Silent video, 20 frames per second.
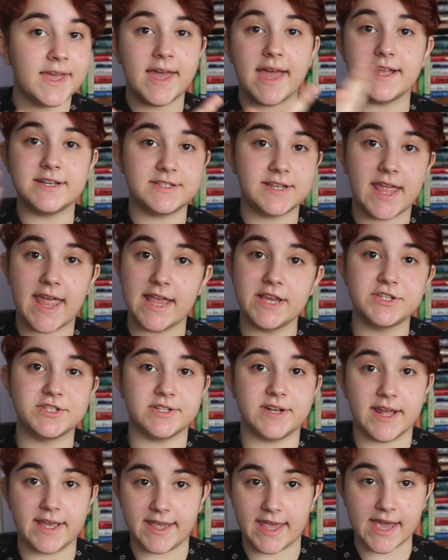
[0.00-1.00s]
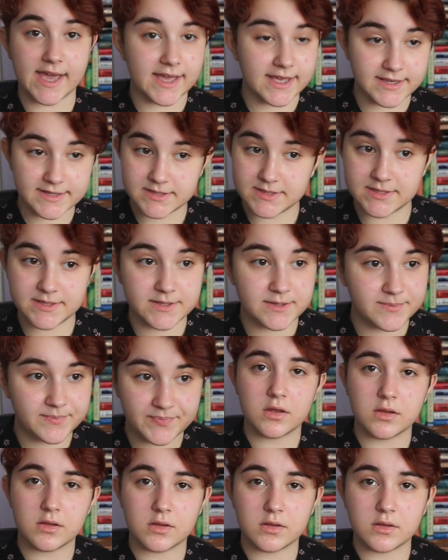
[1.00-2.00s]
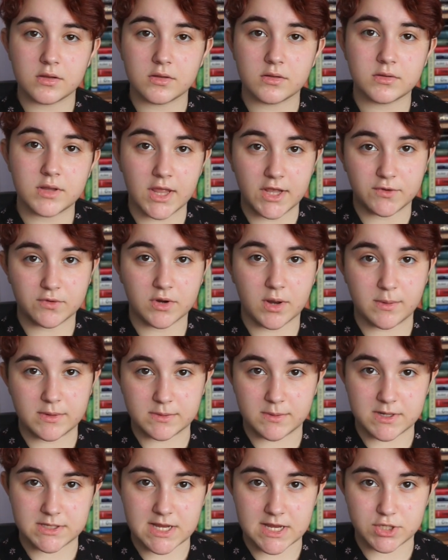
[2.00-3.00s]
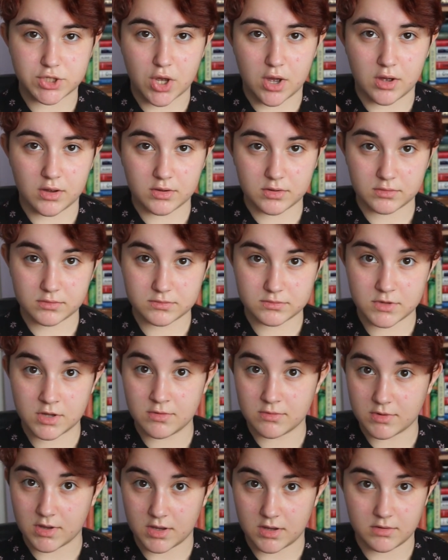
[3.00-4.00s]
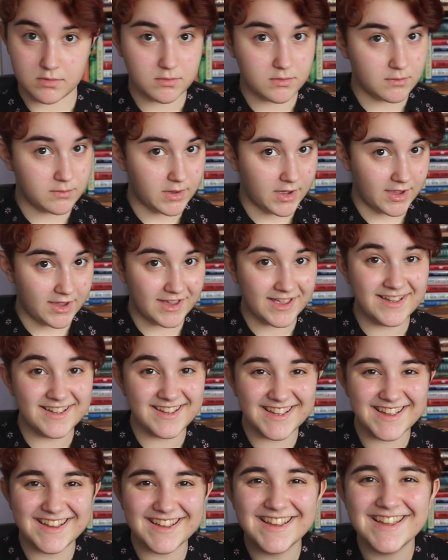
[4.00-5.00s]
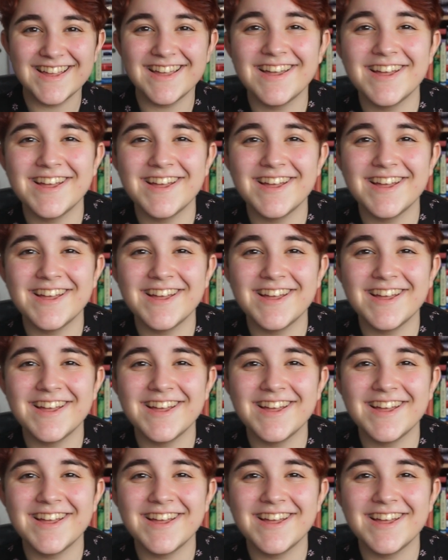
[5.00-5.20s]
education, I guess. Thanks for coming to my TED Talk. Okay, bye.